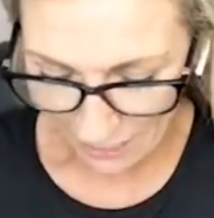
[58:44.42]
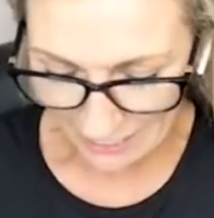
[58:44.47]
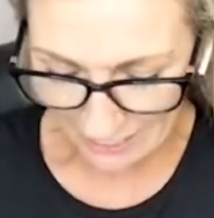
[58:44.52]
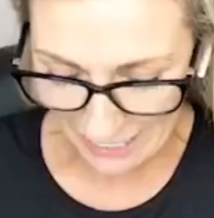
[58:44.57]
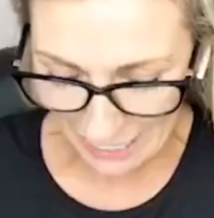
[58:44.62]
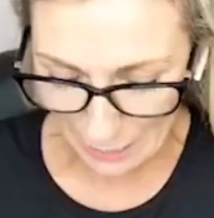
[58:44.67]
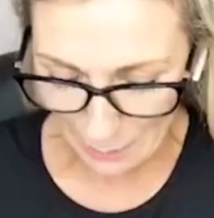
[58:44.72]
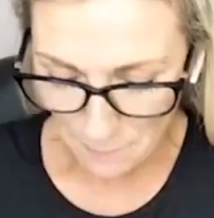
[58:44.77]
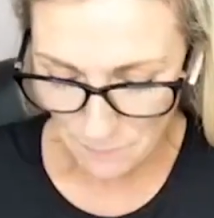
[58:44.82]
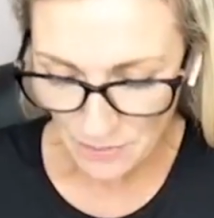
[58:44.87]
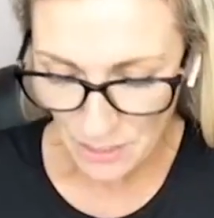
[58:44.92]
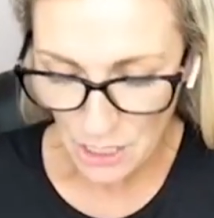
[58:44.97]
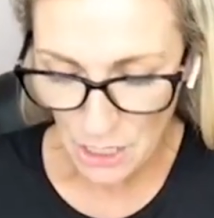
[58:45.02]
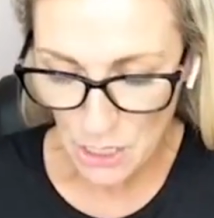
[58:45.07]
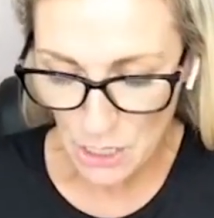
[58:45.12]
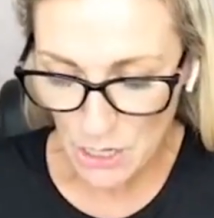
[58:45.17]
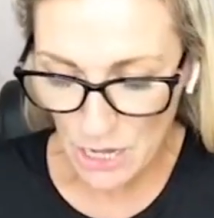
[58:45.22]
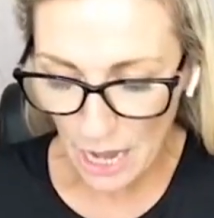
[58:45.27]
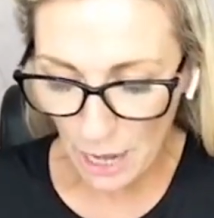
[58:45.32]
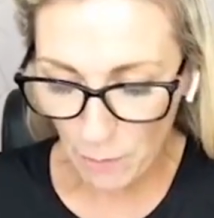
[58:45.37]
Okay,
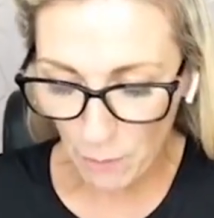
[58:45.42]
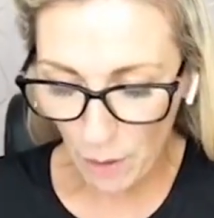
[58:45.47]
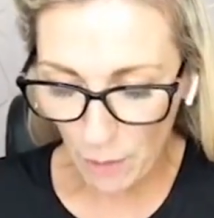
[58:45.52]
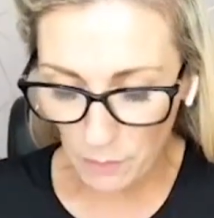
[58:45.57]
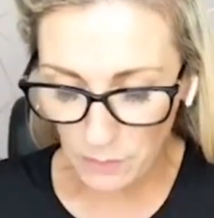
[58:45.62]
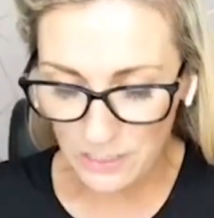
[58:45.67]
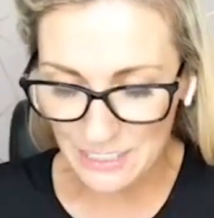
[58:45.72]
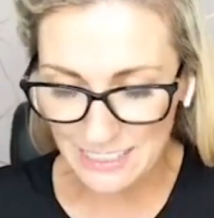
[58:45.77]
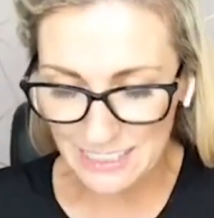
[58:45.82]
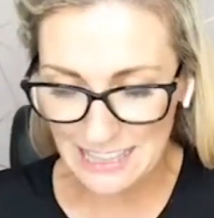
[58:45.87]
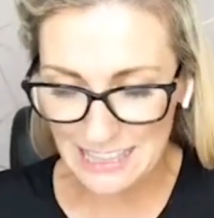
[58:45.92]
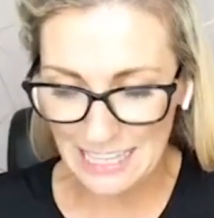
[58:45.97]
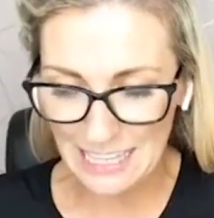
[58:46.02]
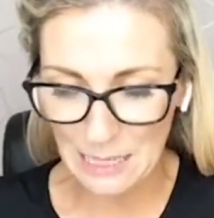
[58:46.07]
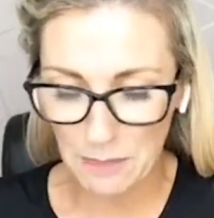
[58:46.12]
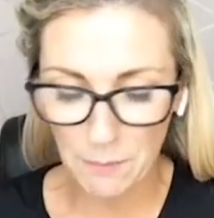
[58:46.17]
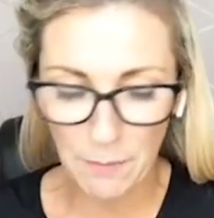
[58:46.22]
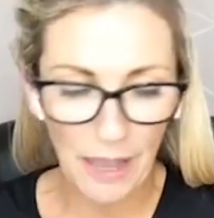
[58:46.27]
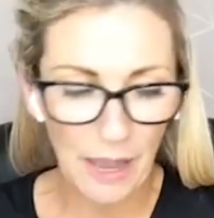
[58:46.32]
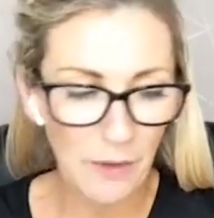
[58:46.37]
now what I want us to
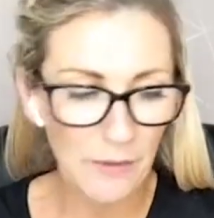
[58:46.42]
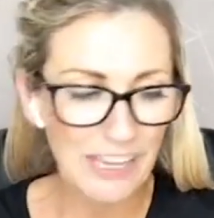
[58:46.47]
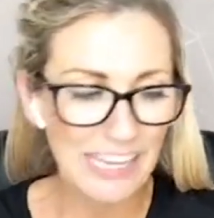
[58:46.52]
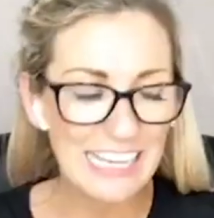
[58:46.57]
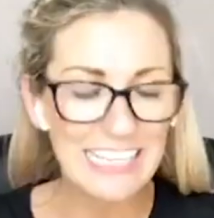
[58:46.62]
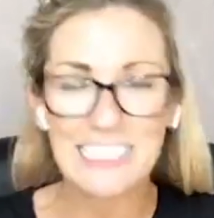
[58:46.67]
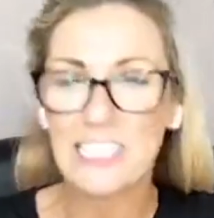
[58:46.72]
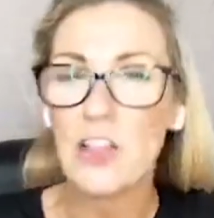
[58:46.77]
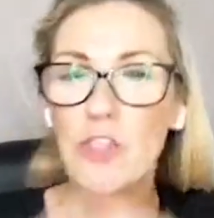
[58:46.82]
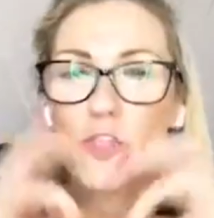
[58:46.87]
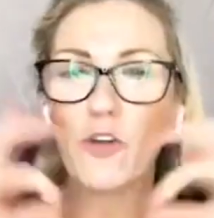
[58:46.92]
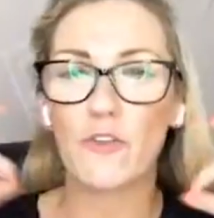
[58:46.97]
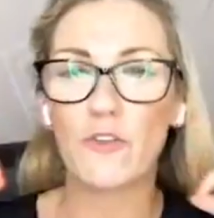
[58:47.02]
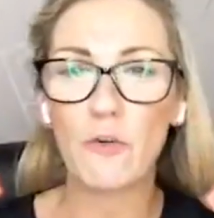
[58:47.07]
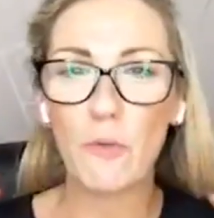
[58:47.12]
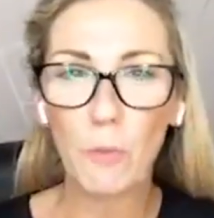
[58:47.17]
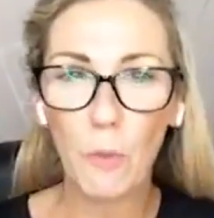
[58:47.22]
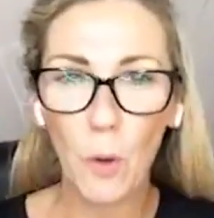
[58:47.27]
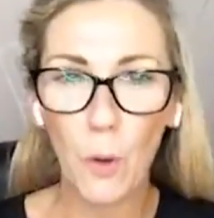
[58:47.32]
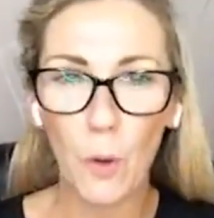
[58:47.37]
think about is the
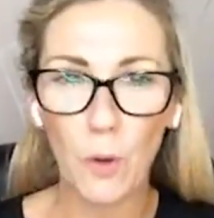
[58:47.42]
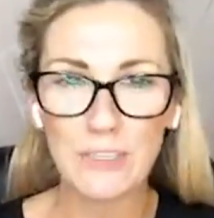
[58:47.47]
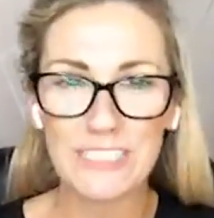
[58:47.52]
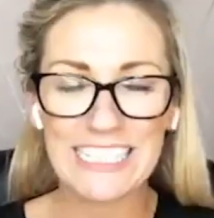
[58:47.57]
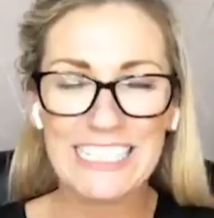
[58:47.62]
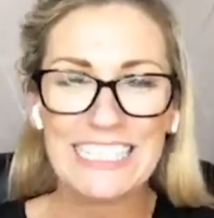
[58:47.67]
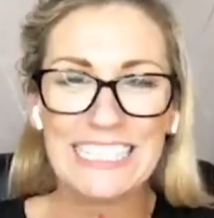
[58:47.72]
reward.